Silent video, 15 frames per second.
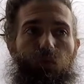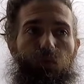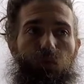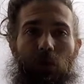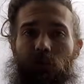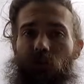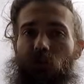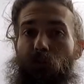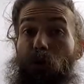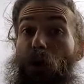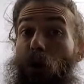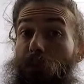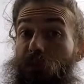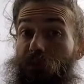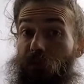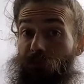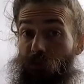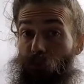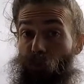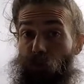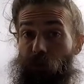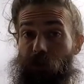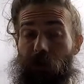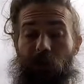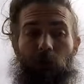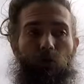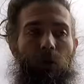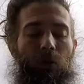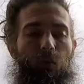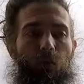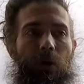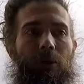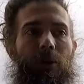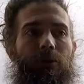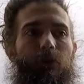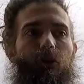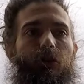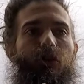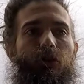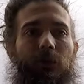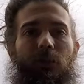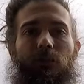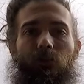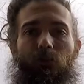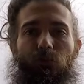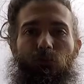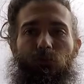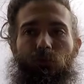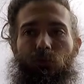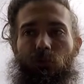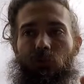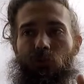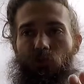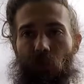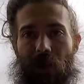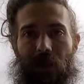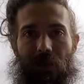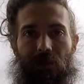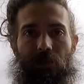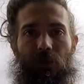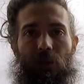what's the purpose of the workout? What what are you looking to train?